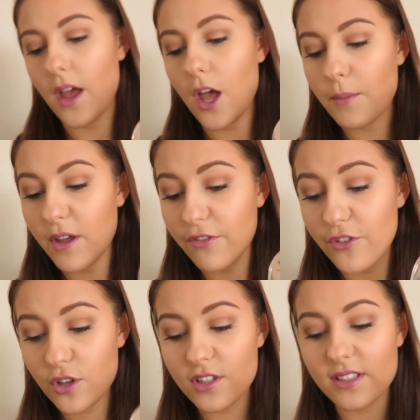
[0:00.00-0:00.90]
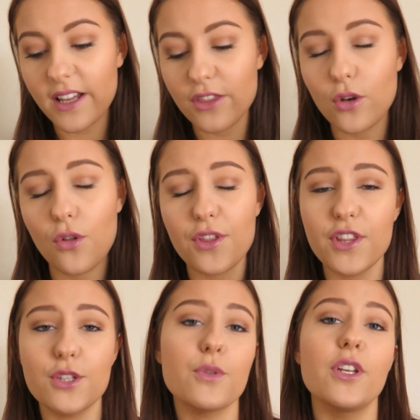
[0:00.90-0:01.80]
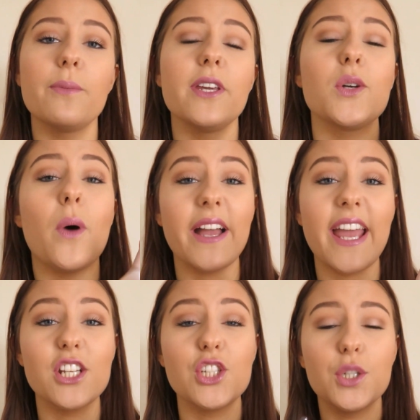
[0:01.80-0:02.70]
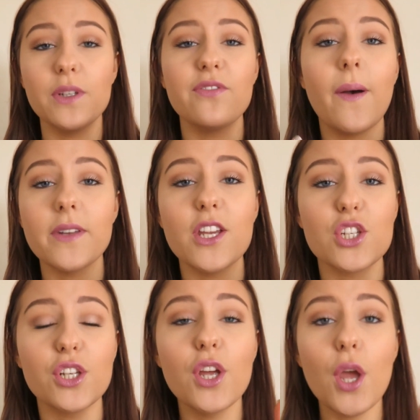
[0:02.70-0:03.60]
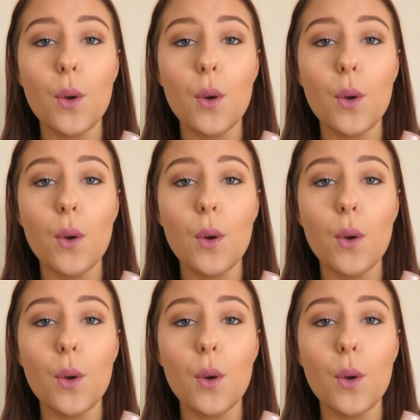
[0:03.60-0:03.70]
At first I thought that this was going to be quite a dewy foundation.